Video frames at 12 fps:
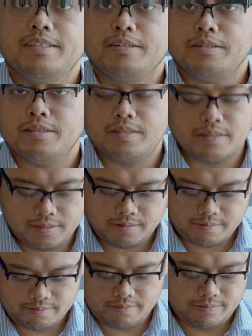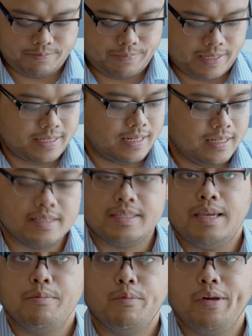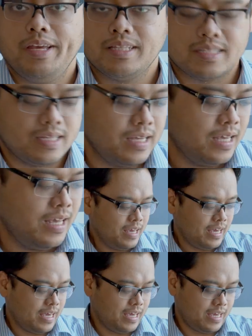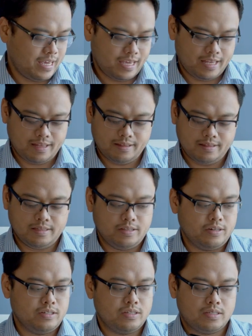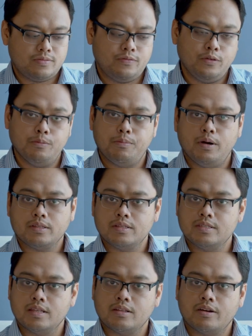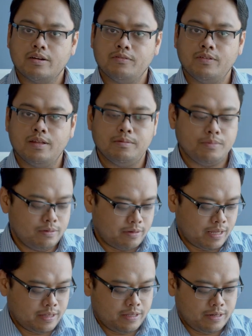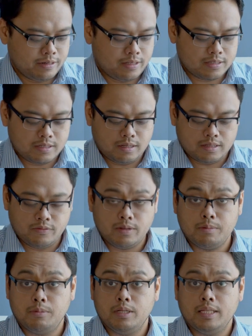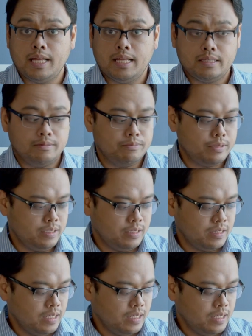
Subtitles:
There's basically the same weight and there are just a few buttons that are available right here that's not available in ATEM Mini.